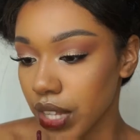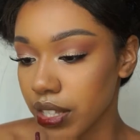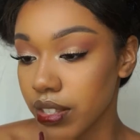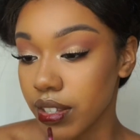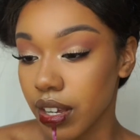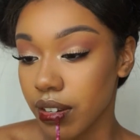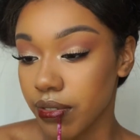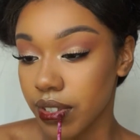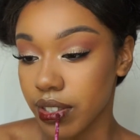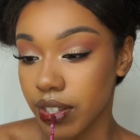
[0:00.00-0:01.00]
This is kind
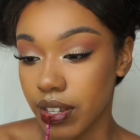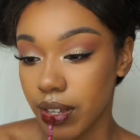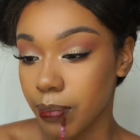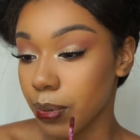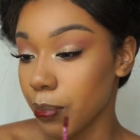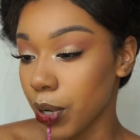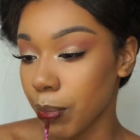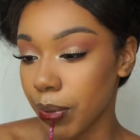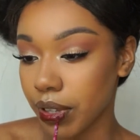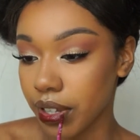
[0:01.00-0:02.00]
of a deep
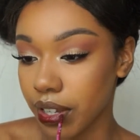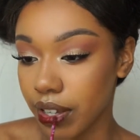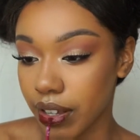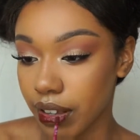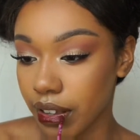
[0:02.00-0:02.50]
purpley